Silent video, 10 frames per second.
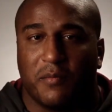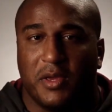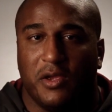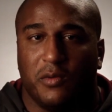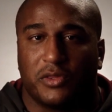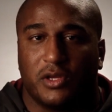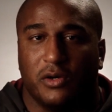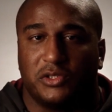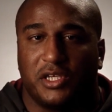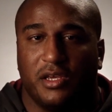me with
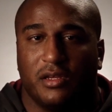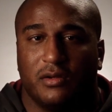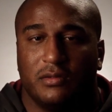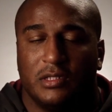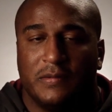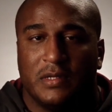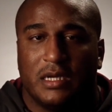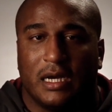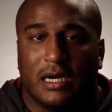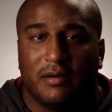Coach Kill.
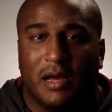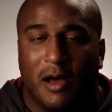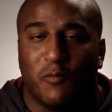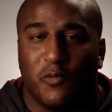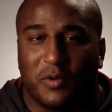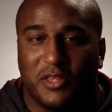Uh, I'm